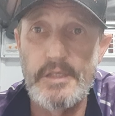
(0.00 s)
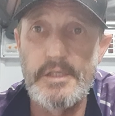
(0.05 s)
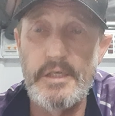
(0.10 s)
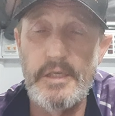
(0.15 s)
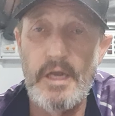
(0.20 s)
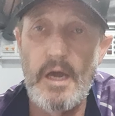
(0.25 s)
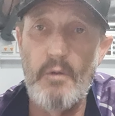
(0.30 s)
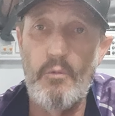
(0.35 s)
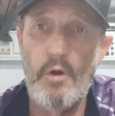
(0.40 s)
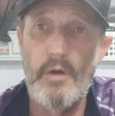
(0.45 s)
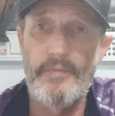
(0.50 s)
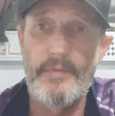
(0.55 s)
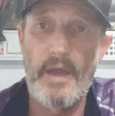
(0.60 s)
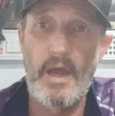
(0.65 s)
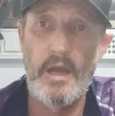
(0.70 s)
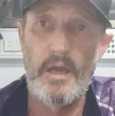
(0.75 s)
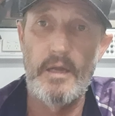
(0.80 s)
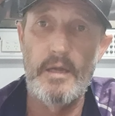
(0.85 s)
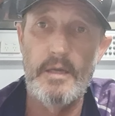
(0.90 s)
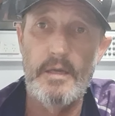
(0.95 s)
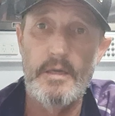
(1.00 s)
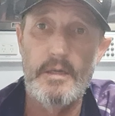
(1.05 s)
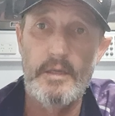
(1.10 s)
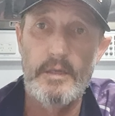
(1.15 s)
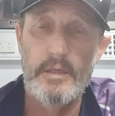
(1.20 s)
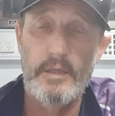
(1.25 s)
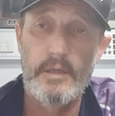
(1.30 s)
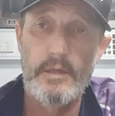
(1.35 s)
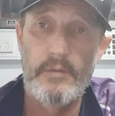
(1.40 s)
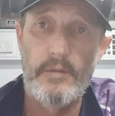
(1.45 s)
So you don't want
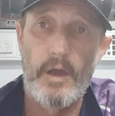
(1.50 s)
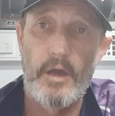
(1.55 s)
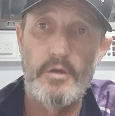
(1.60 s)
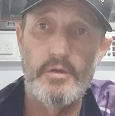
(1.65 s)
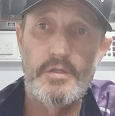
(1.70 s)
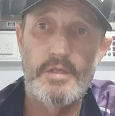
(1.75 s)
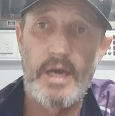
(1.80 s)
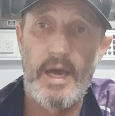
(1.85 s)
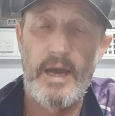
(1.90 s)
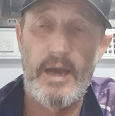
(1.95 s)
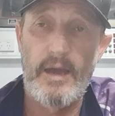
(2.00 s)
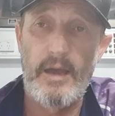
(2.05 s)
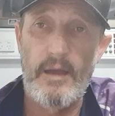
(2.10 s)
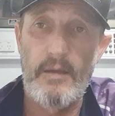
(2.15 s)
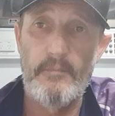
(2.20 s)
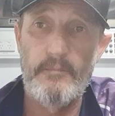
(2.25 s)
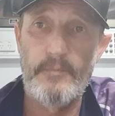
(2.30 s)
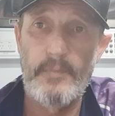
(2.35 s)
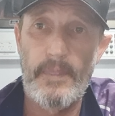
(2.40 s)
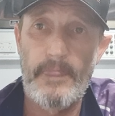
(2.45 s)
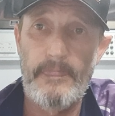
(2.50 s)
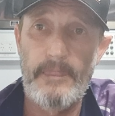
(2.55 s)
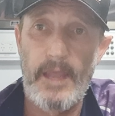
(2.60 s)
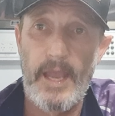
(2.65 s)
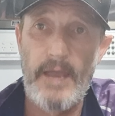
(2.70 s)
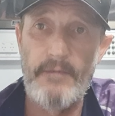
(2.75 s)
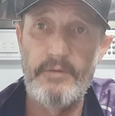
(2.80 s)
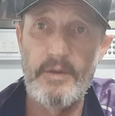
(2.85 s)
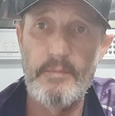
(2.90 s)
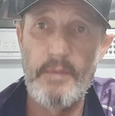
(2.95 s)
those
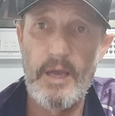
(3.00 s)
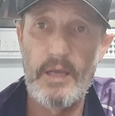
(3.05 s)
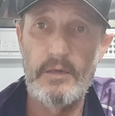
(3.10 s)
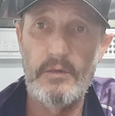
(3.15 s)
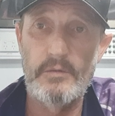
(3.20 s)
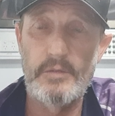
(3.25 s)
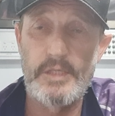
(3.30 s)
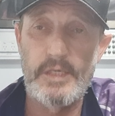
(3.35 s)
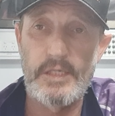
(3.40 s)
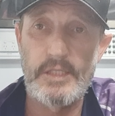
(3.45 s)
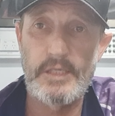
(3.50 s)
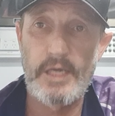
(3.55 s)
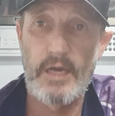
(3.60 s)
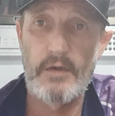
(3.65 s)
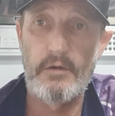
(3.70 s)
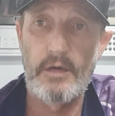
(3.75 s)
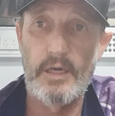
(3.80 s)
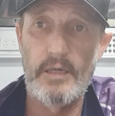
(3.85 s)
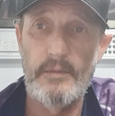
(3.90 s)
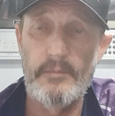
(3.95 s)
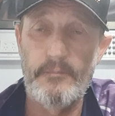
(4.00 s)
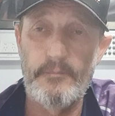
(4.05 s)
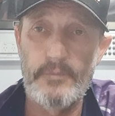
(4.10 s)
heavy metals, etc.